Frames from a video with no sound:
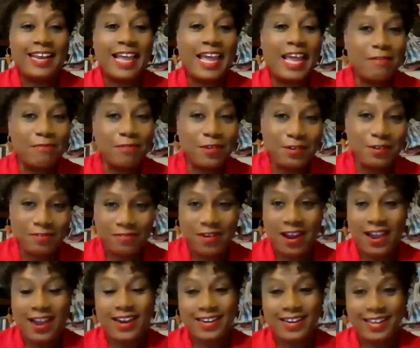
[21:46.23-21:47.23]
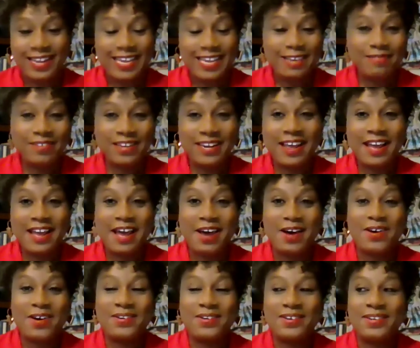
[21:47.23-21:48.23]
And every Friday, even
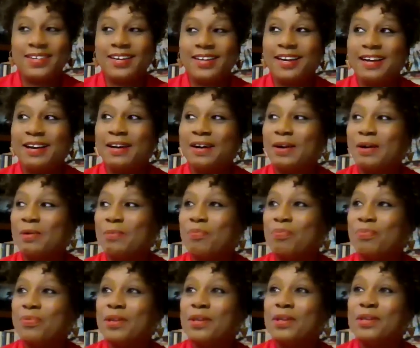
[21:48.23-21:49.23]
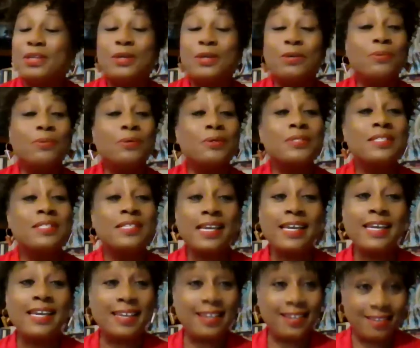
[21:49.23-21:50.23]
now, um, you will
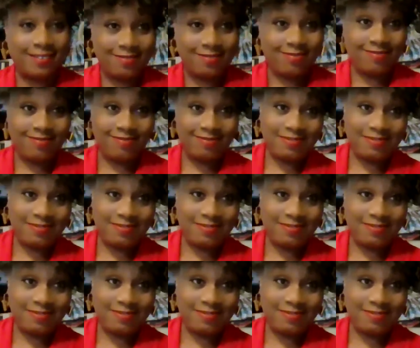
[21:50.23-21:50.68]
see,